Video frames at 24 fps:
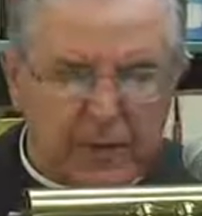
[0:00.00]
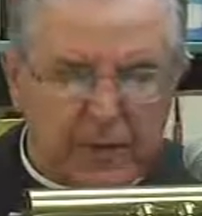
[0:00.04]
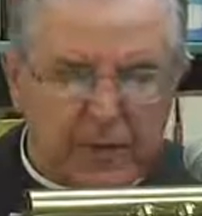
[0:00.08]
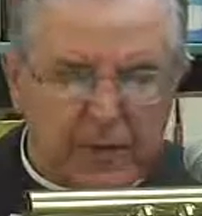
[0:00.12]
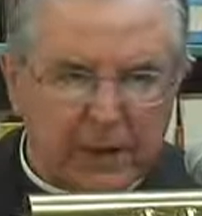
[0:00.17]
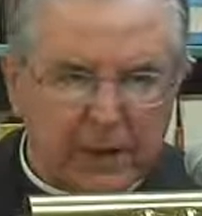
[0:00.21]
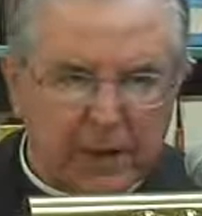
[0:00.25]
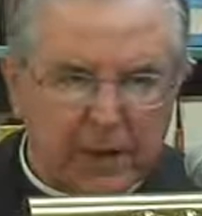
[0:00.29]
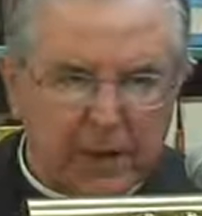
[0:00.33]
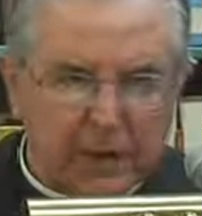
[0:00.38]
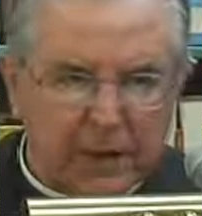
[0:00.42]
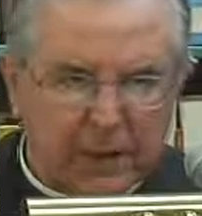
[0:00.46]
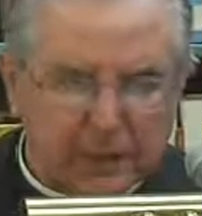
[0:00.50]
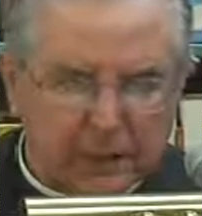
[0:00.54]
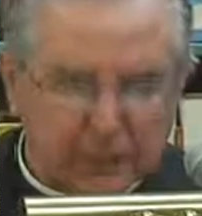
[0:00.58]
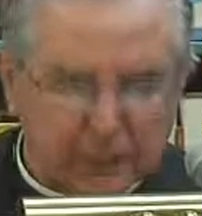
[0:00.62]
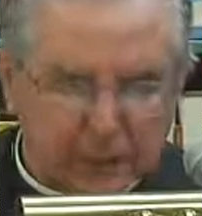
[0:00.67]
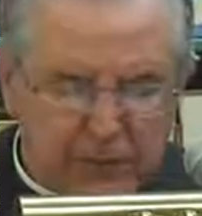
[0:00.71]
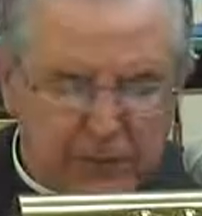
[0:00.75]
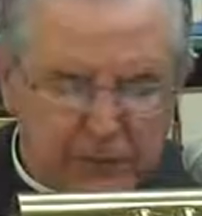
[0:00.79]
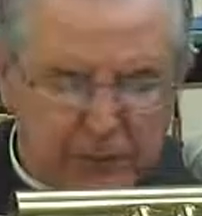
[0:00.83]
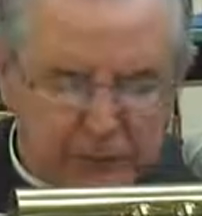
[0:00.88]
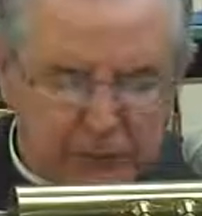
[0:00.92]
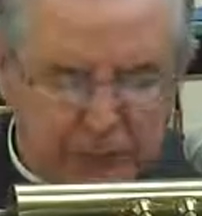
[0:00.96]
It means
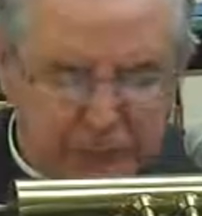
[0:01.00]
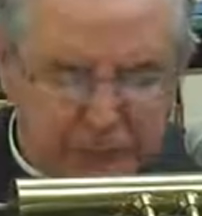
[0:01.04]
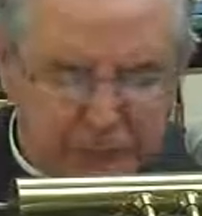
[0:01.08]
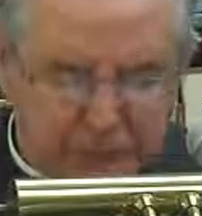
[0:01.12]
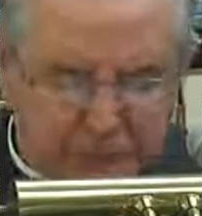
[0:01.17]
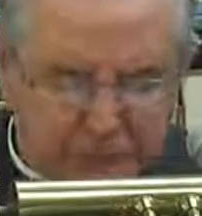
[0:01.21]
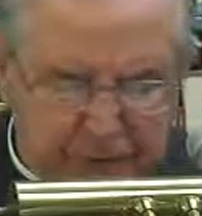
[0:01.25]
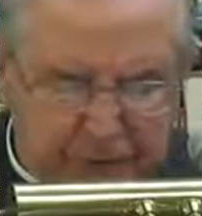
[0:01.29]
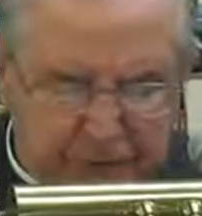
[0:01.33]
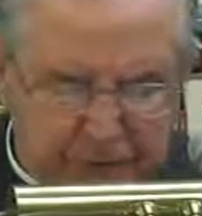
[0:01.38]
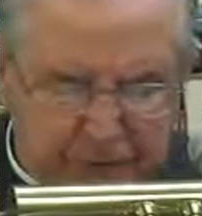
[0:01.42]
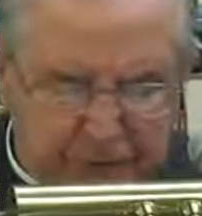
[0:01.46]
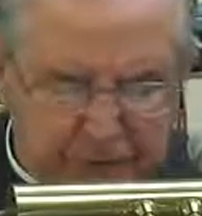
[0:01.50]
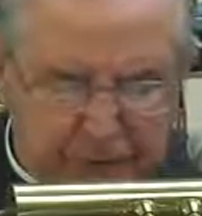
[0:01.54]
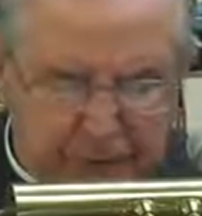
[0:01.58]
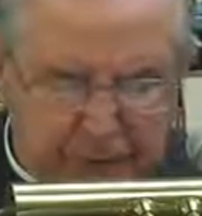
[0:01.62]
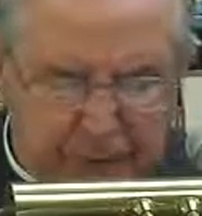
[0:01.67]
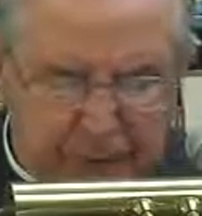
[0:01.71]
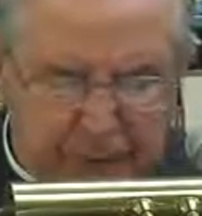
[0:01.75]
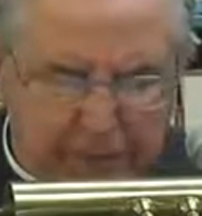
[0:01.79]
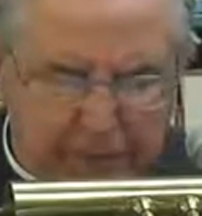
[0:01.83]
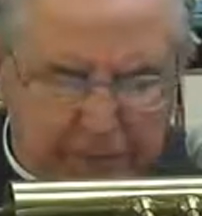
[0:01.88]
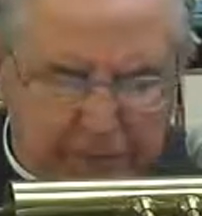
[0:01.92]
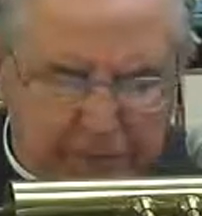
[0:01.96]

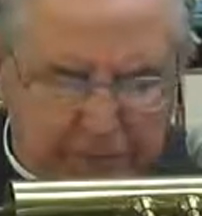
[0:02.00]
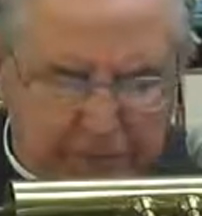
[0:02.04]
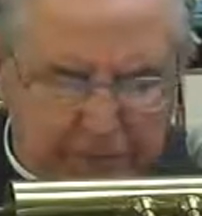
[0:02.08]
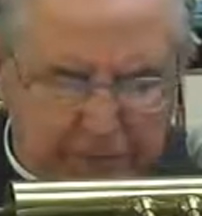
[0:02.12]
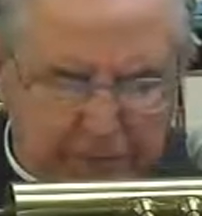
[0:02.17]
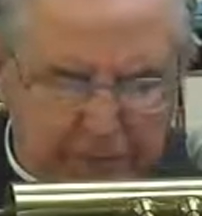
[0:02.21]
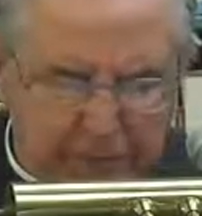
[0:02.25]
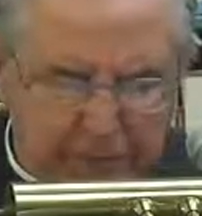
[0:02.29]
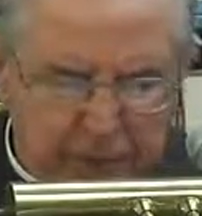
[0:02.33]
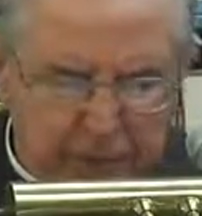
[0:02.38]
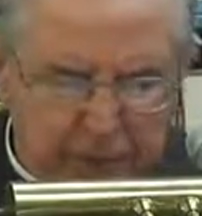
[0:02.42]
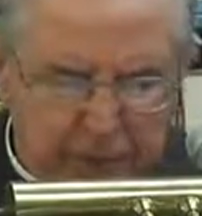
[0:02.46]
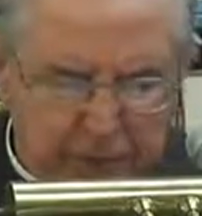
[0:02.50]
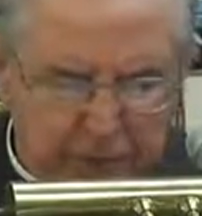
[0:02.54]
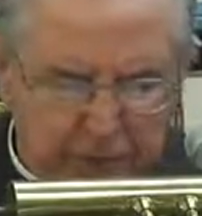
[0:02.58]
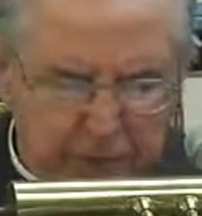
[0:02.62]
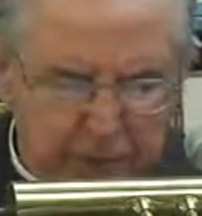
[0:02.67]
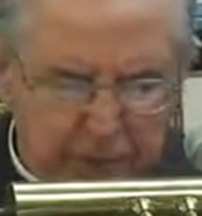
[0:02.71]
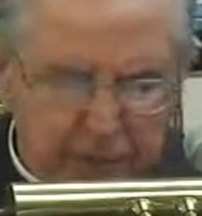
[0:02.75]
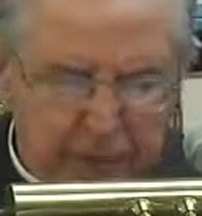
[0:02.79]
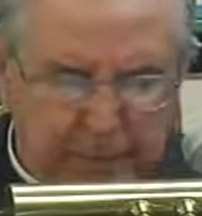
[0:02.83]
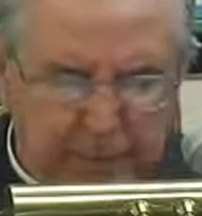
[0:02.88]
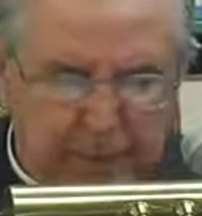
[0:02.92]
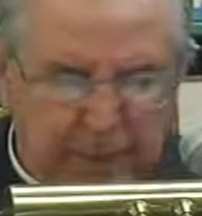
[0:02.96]
fidelity, faithful,
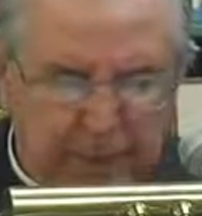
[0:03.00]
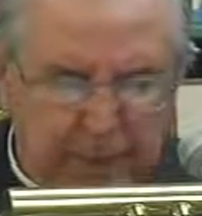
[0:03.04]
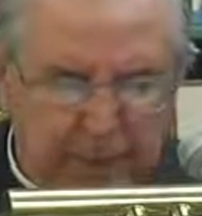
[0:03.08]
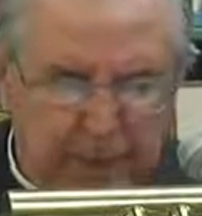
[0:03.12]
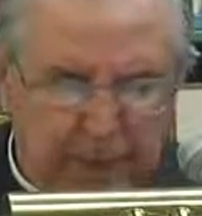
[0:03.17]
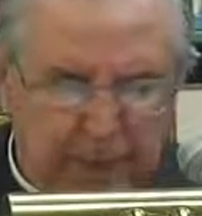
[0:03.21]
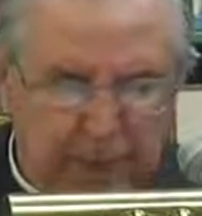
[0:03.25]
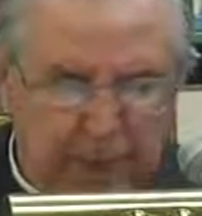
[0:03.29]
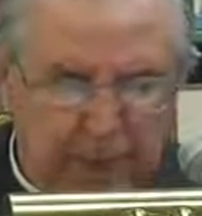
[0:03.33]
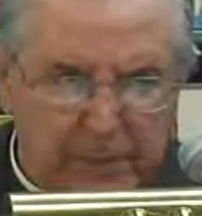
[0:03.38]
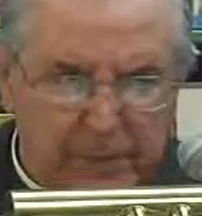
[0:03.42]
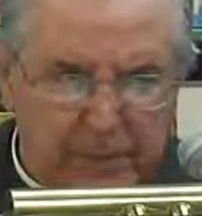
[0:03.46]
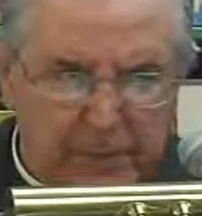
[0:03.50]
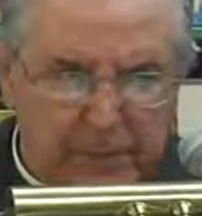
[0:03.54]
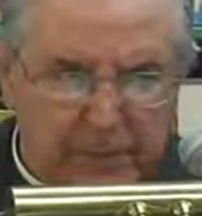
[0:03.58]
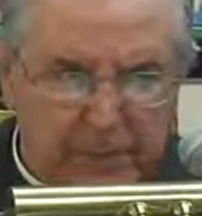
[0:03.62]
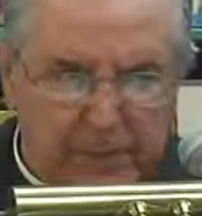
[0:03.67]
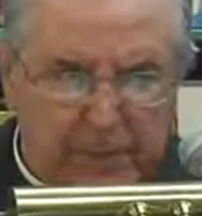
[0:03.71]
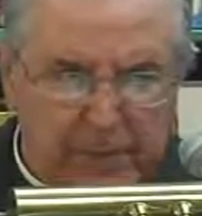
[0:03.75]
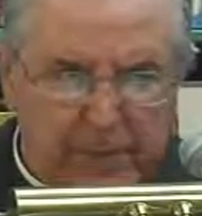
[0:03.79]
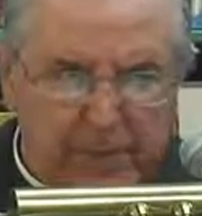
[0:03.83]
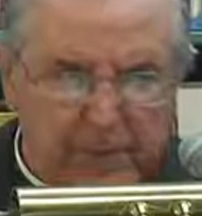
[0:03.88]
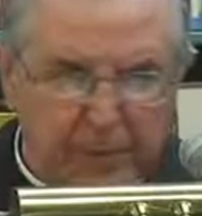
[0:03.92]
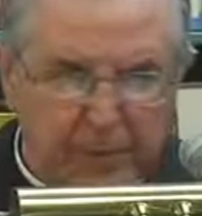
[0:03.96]
day by day by
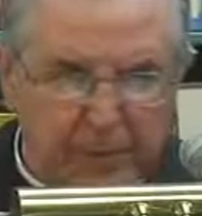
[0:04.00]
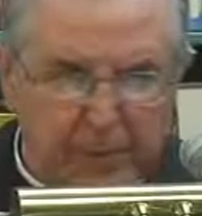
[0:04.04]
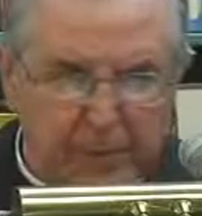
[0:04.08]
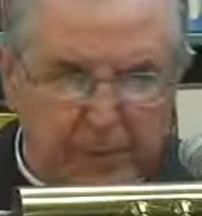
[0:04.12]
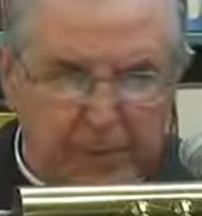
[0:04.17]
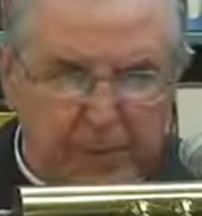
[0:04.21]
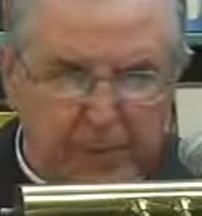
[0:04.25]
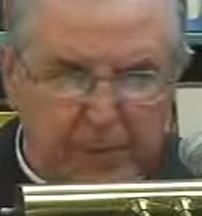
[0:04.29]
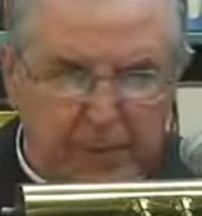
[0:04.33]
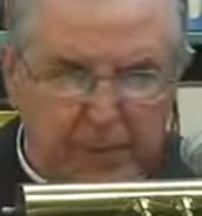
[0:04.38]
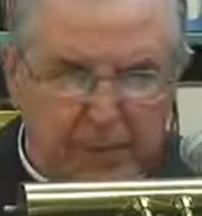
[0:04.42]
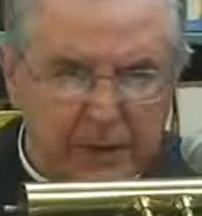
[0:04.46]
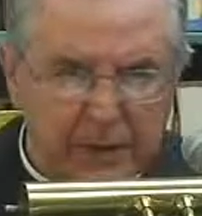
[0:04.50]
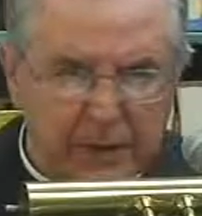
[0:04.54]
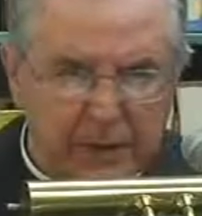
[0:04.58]
day by day.